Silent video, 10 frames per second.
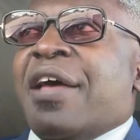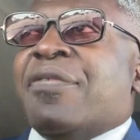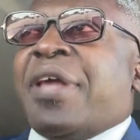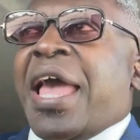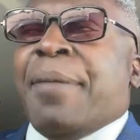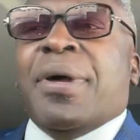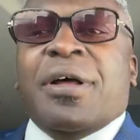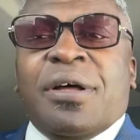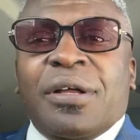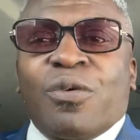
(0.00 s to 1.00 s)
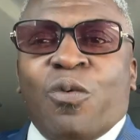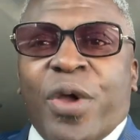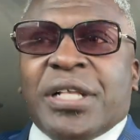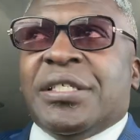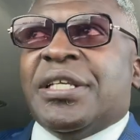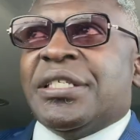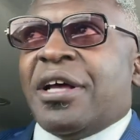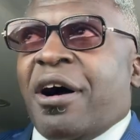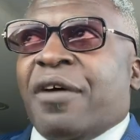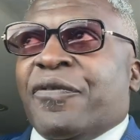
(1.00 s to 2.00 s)
Kamala wins this
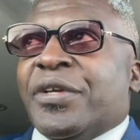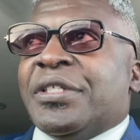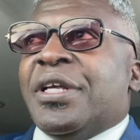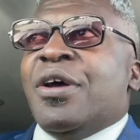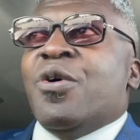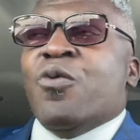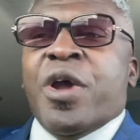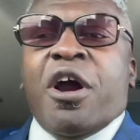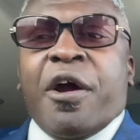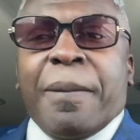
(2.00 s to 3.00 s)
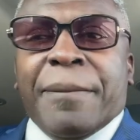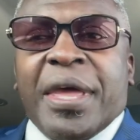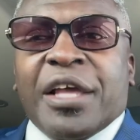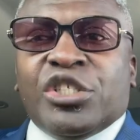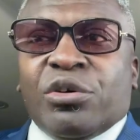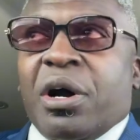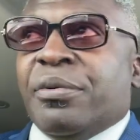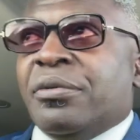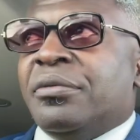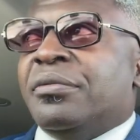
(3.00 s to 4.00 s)
office, we are in big trouble.